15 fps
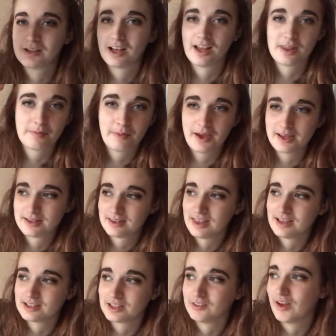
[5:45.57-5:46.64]
like the best
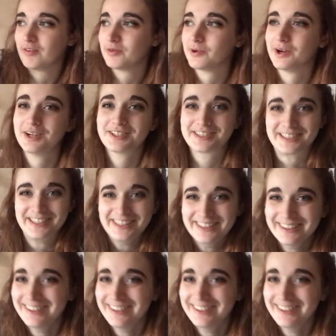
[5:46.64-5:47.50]
things I've ever watched.